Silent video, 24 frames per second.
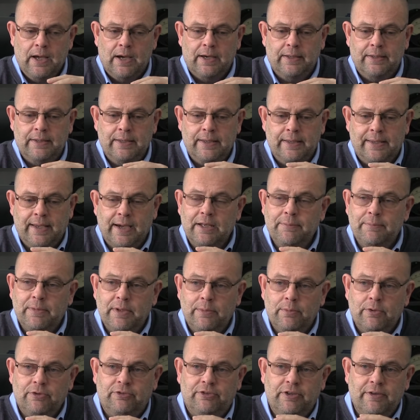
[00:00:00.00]
and the
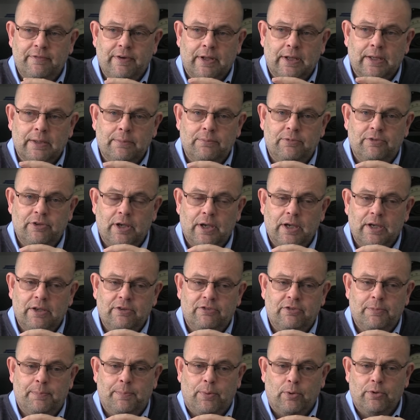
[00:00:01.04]
academy was developed
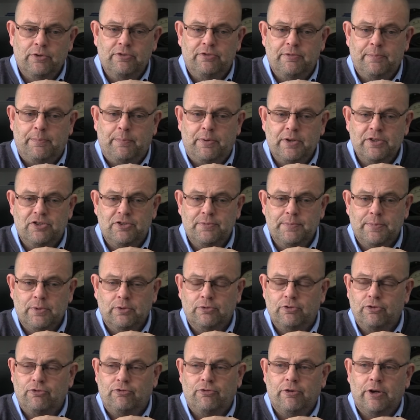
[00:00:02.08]
as a point of principle
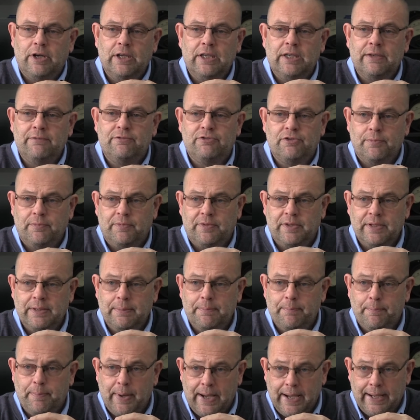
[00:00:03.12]
to try and give
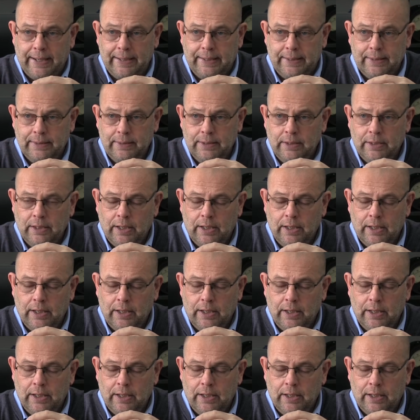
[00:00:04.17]
something back